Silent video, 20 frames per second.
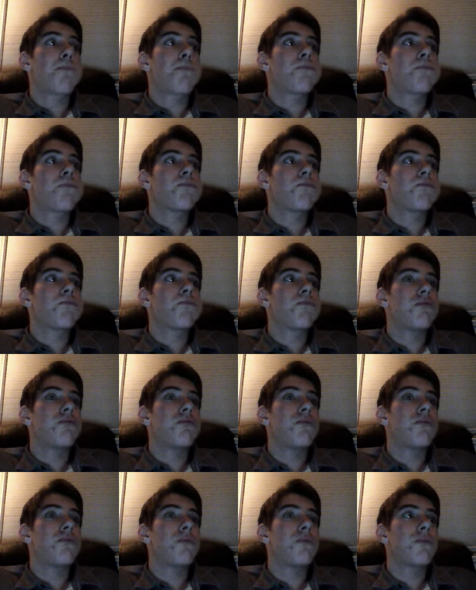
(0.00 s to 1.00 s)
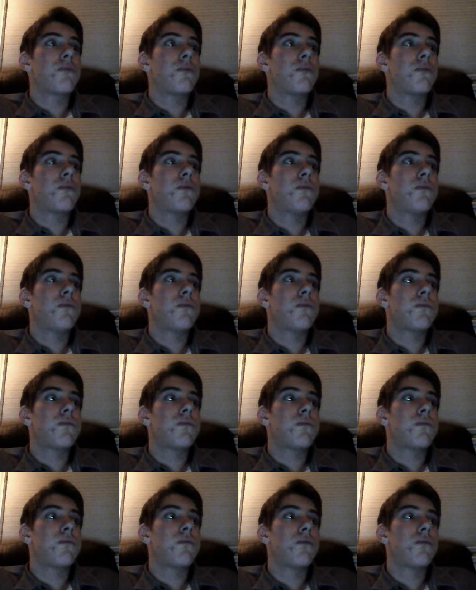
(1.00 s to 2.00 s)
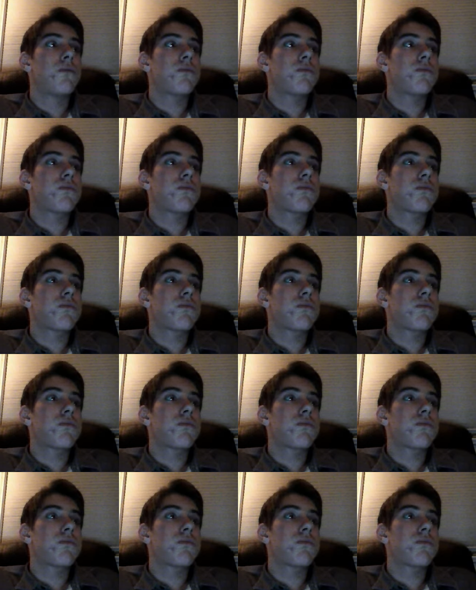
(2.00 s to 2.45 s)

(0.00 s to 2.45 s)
No one is speaking in this clip.